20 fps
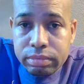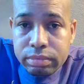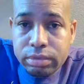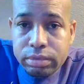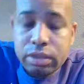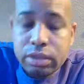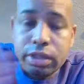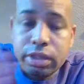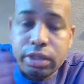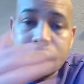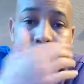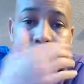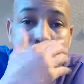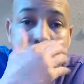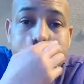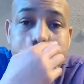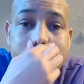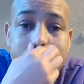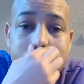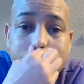It was the
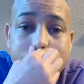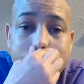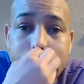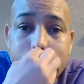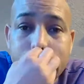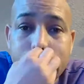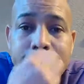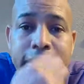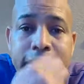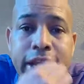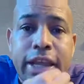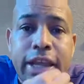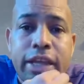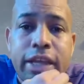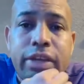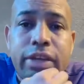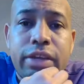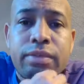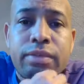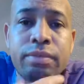Streets of Rage arcade
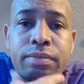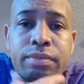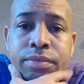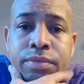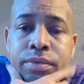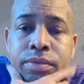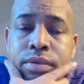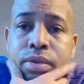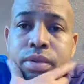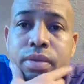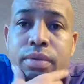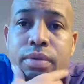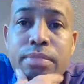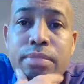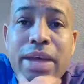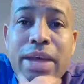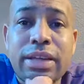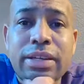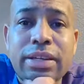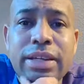
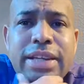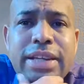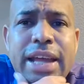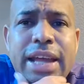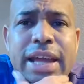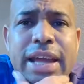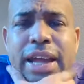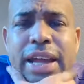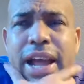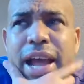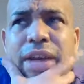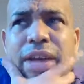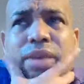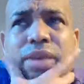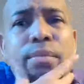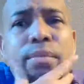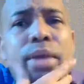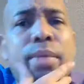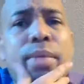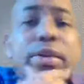back in the day. I don't
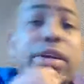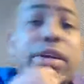remember it in the